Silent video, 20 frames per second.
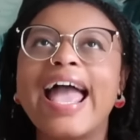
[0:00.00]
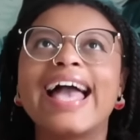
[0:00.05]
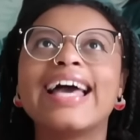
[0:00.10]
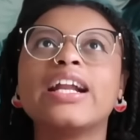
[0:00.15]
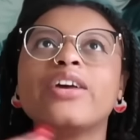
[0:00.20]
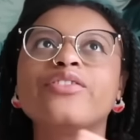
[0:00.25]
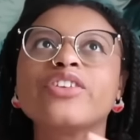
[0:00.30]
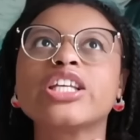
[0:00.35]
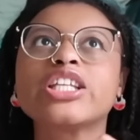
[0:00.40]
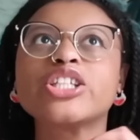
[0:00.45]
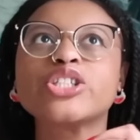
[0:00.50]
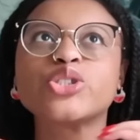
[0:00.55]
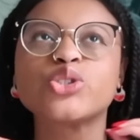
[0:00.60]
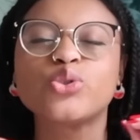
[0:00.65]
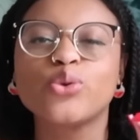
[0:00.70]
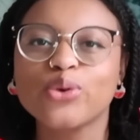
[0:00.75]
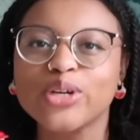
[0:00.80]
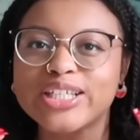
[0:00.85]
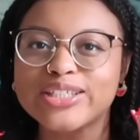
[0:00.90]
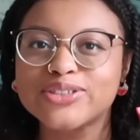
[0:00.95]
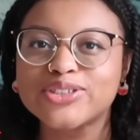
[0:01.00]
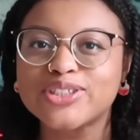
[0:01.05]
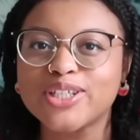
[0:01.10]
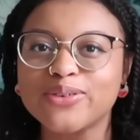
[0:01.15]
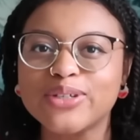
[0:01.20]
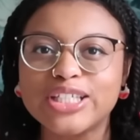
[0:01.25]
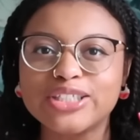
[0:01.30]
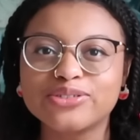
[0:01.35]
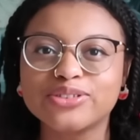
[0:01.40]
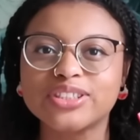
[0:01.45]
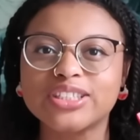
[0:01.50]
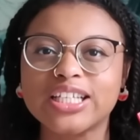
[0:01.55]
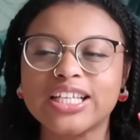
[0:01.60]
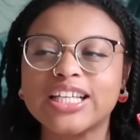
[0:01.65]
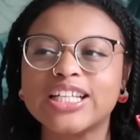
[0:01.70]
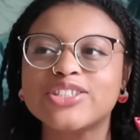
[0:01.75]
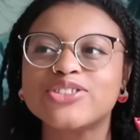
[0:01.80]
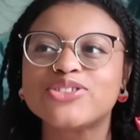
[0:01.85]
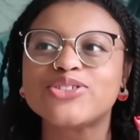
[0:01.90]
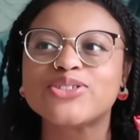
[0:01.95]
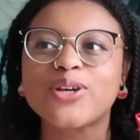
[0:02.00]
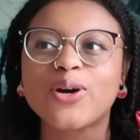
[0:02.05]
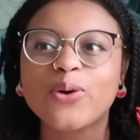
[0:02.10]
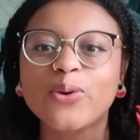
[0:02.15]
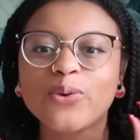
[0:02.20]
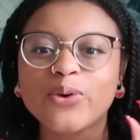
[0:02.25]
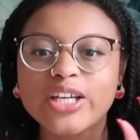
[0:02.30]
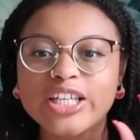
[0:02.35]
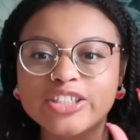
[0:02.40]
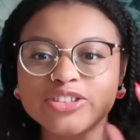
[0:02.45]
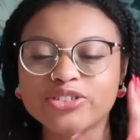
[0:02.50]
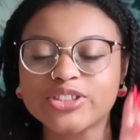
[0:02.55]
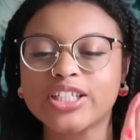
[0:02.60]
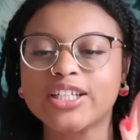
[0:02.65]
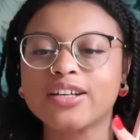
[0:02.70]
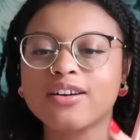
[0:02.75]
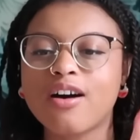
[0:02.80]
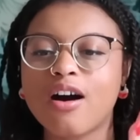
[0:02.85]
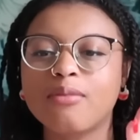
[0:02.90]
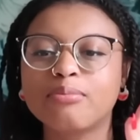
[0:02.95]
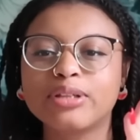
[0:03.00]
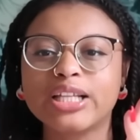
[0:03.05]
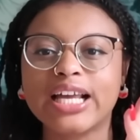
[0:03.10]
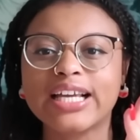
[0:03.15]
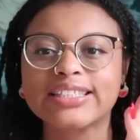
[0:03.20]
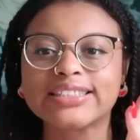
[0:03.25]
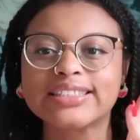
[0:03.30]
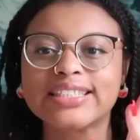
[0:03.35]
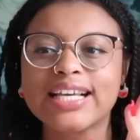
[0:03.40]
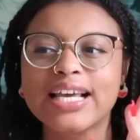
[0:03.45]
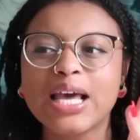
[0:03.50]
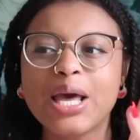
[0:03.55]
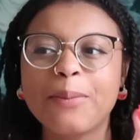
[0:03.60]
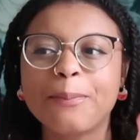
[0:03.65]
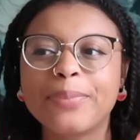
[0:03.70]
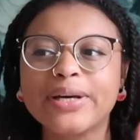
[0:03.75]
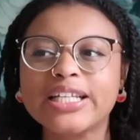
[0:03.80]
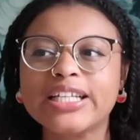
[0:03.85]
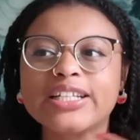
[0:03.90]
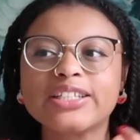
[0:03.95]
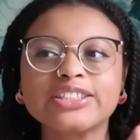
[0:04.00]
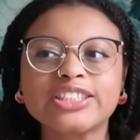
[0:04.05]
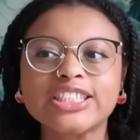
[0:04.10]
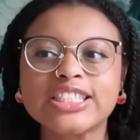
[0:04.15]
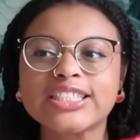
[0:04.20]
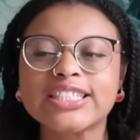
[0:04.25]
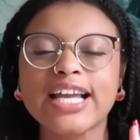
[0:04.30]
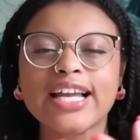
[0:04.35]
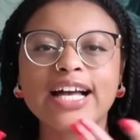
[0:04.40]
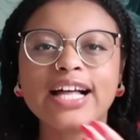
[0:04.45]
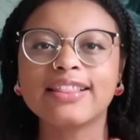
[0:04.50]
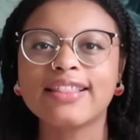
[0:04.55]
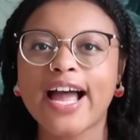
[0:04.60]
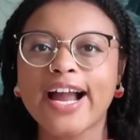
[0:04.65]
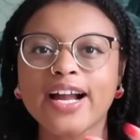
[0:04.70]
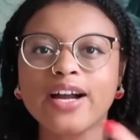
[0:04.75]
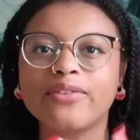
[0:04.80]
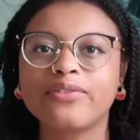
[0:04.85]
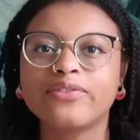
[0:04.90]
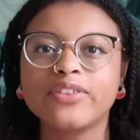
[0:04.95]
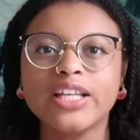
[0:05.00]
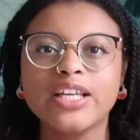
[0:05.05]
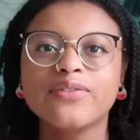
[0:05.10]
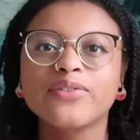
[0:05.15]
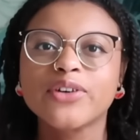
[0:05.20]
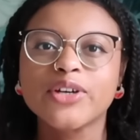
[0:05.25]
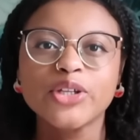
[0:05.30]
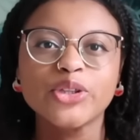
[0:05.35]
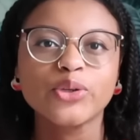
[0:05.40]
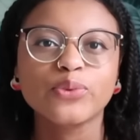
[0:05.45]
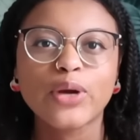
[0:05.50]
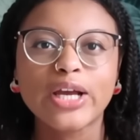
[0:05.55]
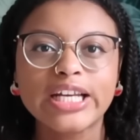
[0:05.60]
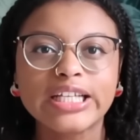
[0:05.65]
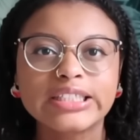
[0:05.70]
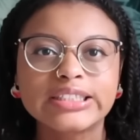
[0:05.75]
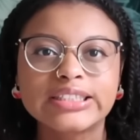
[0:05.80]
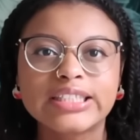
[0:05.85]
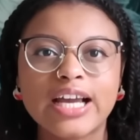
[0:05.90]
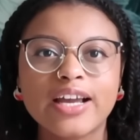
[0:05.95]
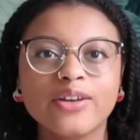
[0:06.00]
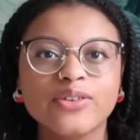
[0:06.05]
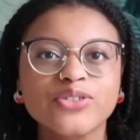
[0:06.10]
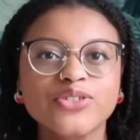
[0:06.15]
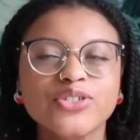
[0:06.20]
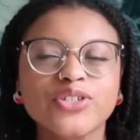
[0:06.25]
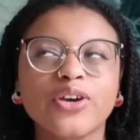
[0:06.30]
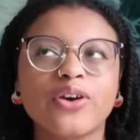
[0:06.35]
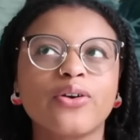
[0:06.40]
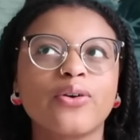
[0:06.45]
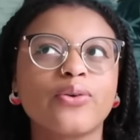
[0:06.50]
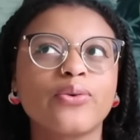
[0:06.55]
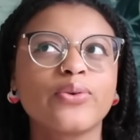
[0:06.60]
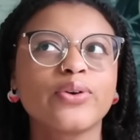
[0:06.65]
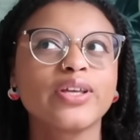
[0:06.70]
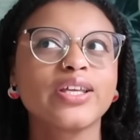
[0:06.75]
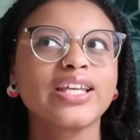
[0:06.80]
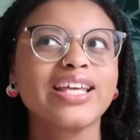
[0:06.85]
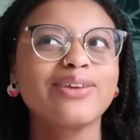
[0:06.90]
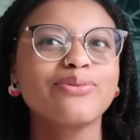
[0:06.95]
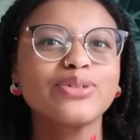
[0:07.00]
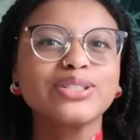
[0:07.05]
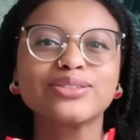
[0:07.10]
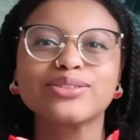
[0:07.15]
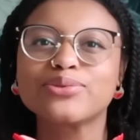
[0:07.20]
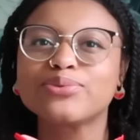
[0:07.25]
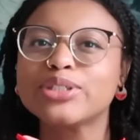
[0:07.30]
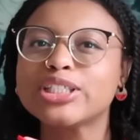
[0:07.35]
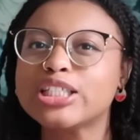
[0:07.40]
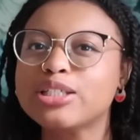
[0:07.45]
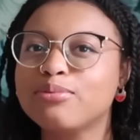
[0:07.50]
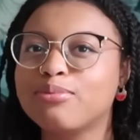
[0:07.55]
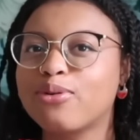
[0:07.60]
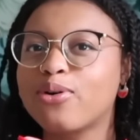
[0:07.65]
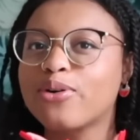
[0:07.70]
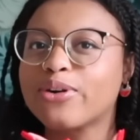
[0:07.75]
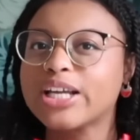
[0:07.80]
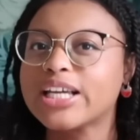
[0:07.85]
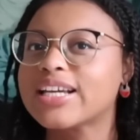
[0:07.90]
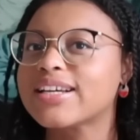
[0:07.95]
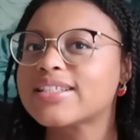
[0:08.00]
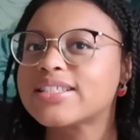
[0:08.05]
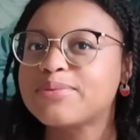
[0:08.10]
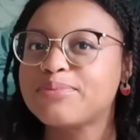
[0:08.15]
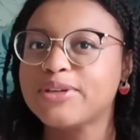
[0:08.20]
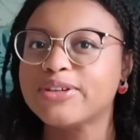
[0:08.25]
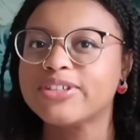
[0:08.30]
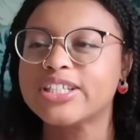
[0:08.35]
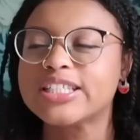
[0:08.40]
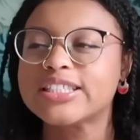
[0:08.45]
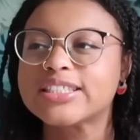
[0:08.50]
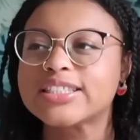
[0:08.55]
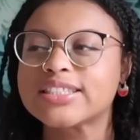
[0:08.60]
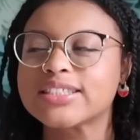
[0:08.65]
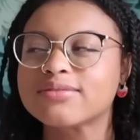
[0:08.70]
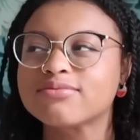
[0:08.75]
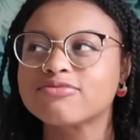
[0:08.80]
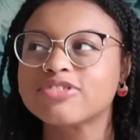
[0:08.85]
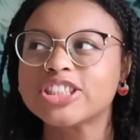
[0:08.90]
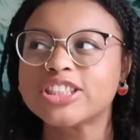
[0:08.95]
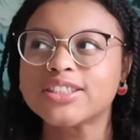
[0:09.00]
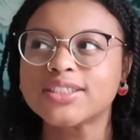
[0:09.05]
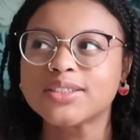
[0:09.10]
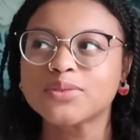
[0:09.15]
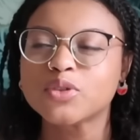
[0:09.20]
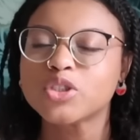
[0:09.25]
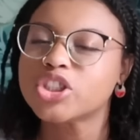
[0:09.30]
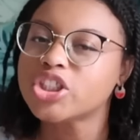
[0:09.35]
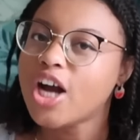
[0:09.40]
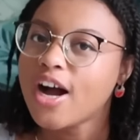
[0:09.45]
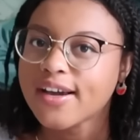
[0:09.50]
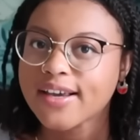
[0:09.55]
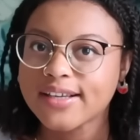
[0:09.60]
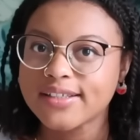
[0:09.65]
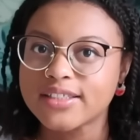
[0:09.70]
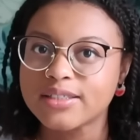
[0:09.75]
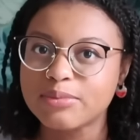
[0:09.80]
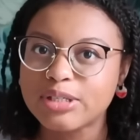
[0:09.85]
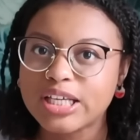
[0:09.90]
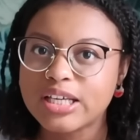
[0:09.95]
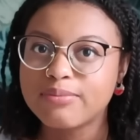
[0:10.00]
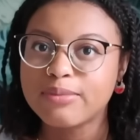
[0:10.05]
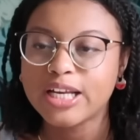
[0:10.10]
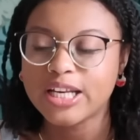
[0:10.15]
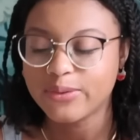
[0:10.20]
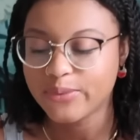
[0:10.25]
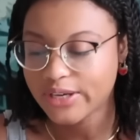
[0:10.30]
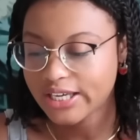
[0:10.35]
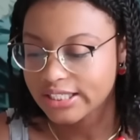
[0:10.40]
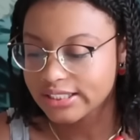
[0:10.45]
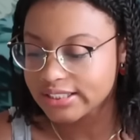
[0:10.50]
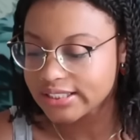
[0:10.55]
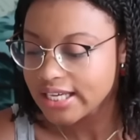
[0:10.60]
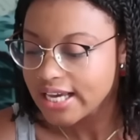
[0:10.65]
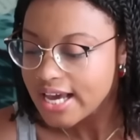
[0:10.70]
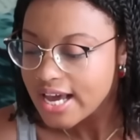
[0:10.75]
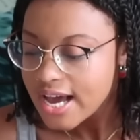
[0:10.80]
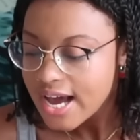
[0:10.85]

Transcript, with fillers: and i feel like the story is so interesting and it's so intricate and complex but there's just like a lack of flavor in the writing style so it was a really boring experience, which was shocking to me in many ways.